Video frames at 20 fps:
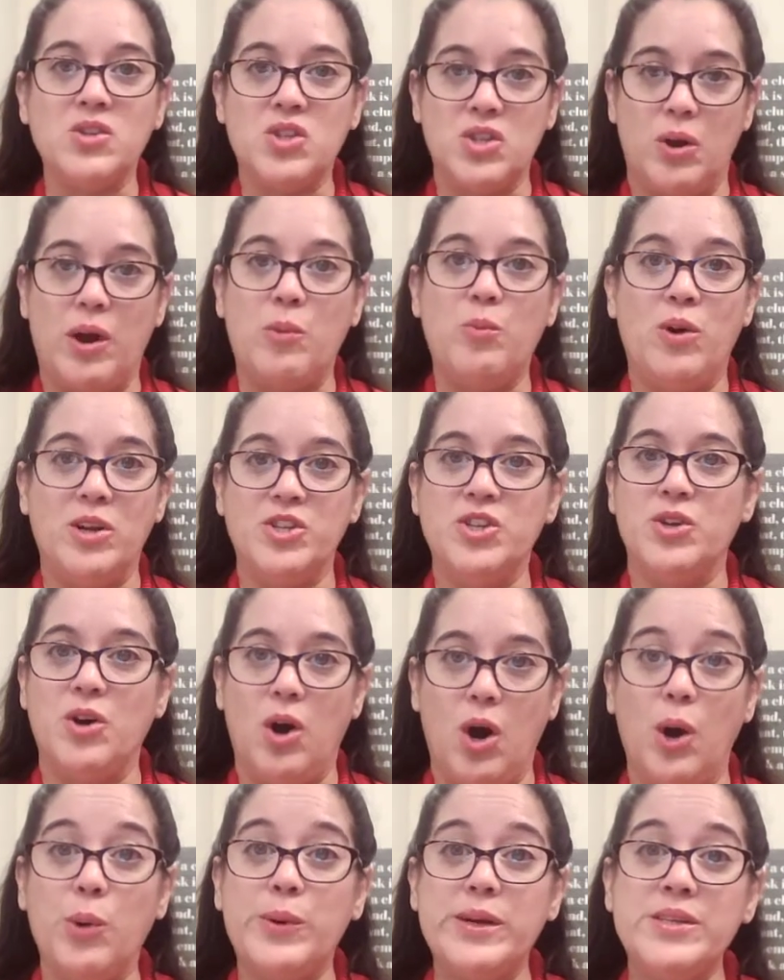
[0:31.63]
So I want you to
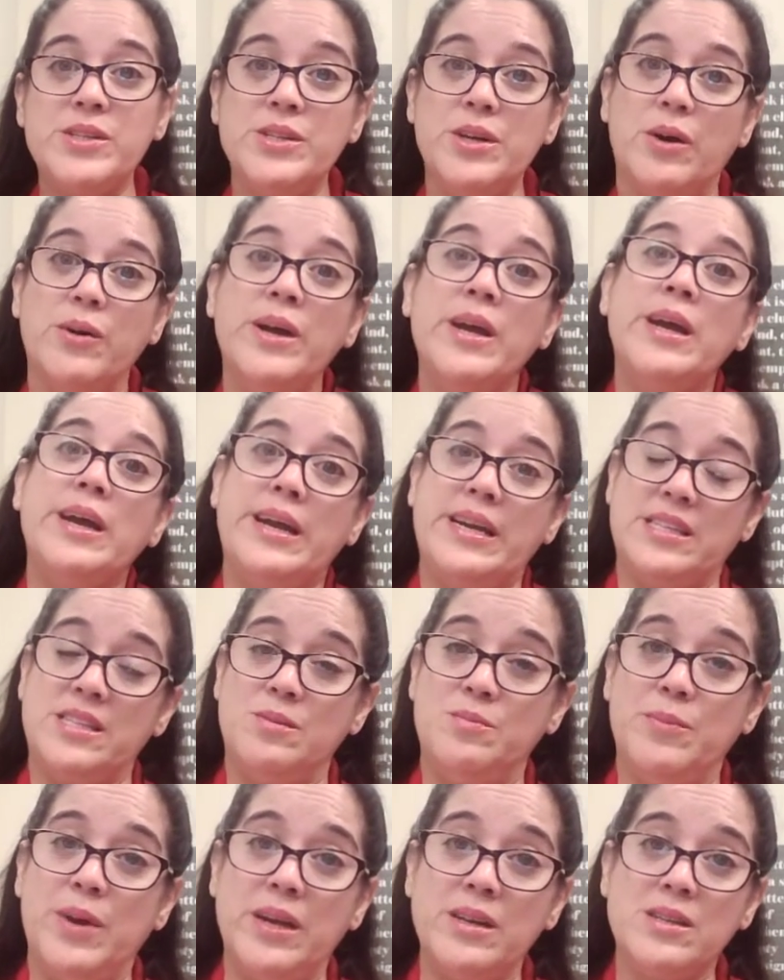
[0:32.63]
always know
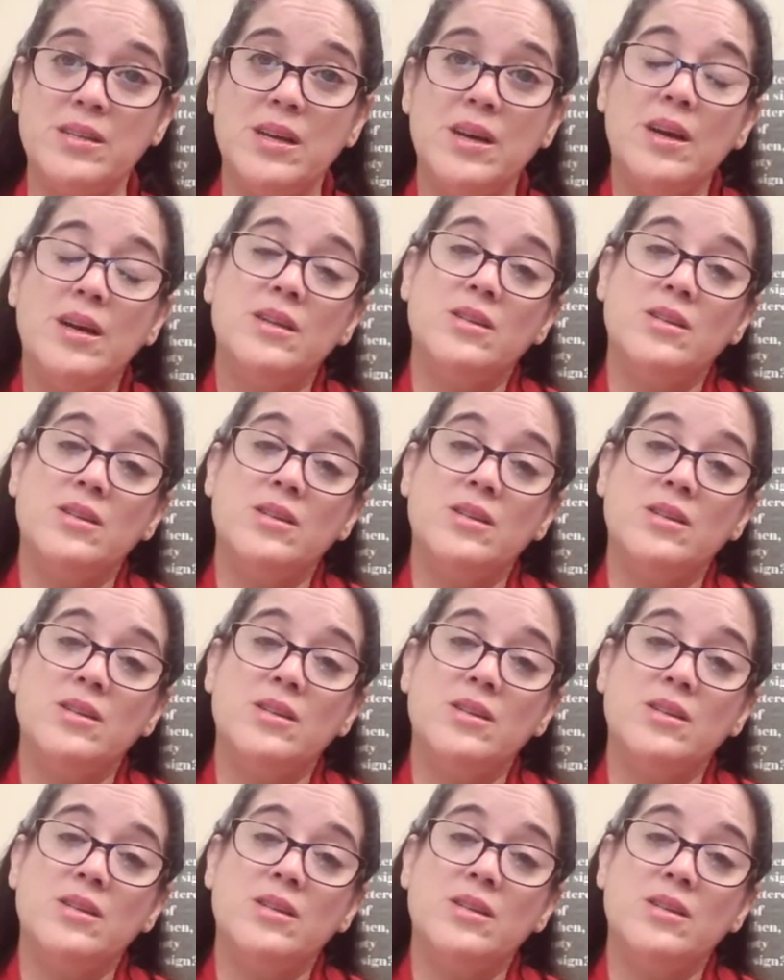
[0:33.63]
it's meant